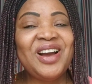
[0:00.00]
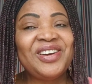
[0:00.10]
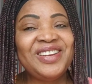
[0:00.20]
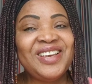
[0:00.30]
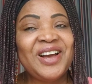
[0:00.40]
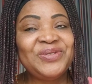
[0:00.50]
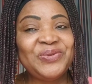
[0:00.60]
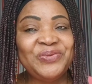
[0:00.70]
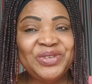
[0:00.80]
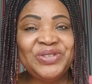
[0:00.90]
I already have
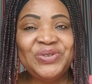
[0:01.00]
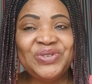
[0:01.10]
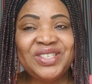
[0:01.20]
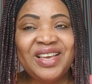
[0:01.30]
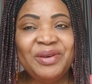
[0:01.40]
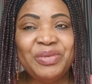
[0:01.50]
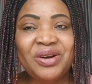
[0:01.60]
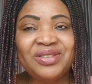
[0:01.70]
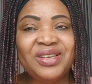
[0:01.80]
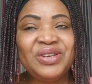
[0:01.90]
some videos there,
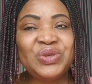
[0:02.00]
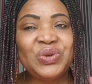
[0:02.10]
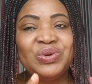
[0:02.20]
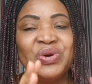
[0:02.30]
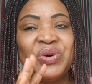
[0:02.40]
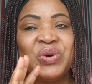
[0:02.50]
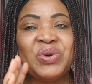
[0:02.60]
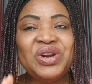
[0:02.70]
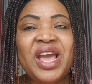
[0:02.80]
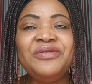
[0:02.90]
about eight
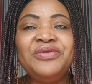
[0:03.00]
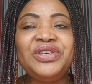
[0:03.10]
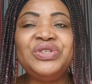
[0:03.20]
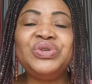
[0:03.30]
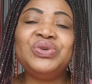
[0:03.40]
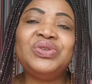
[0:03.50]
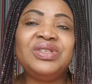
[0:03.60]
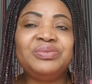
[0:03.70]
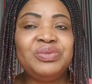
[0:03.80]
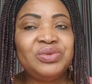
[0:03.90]
or nine videos,